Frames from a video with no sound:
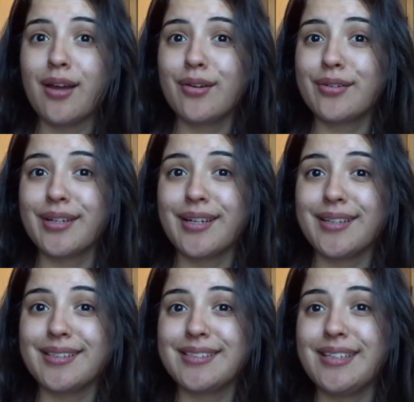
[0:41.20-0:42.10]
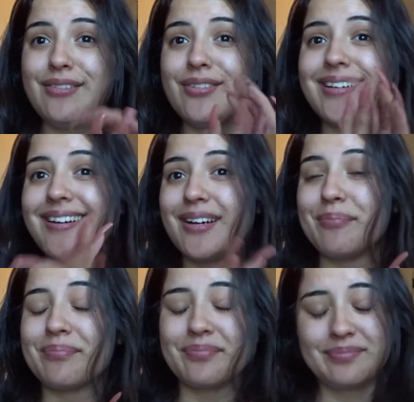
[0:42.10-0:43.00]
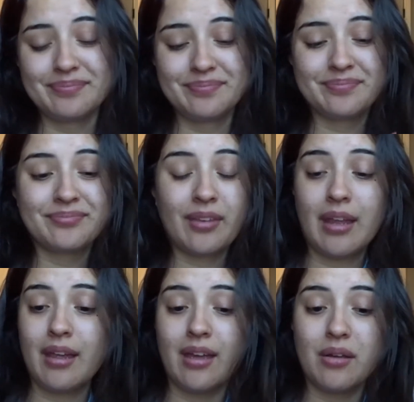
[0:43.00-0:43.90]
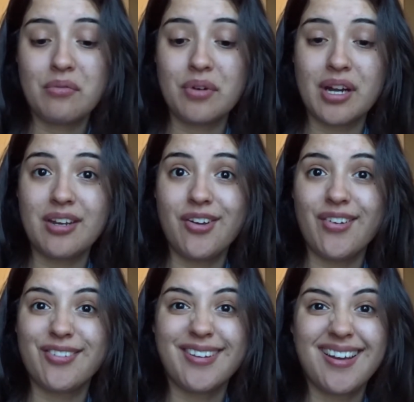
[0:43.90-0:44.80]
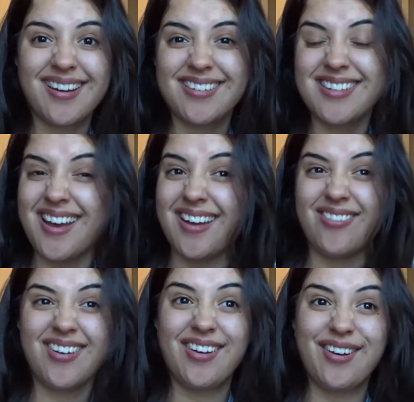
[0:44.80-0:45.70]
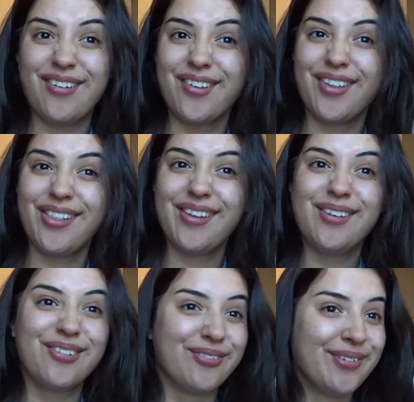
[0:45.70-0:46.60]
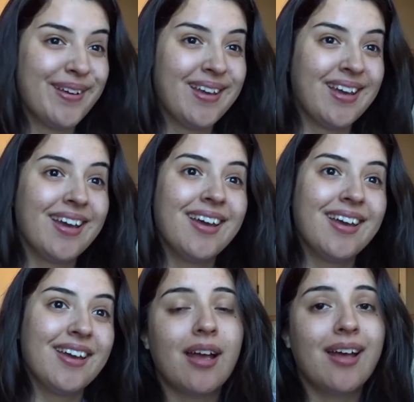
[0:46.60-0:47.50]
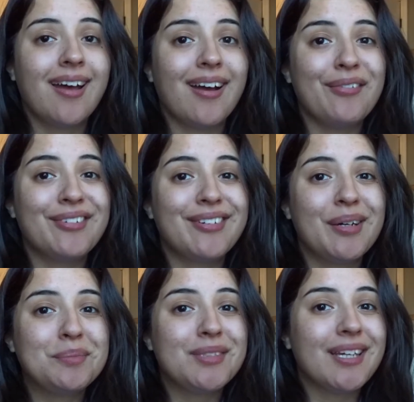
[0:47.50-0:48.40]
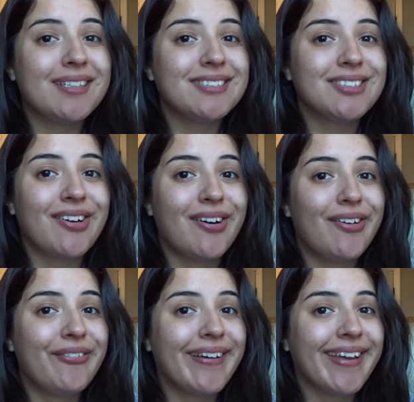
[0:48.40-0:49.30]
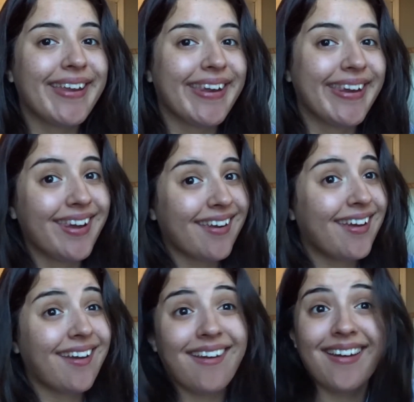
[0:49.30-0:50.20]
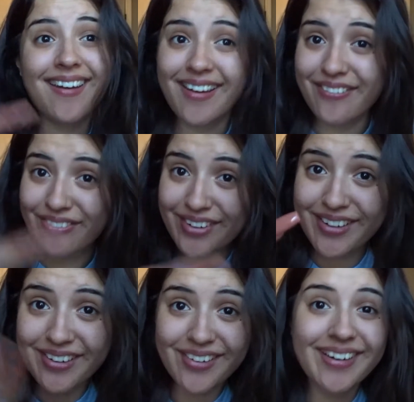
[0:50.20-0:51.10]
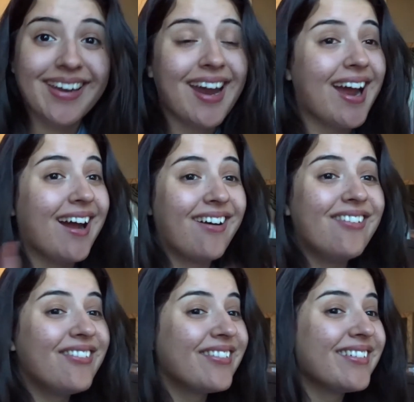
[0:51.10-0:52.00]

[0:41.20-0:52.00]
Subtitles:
we're gonna see what I do after that, because I have no clue. I will update y'all when I figure it out.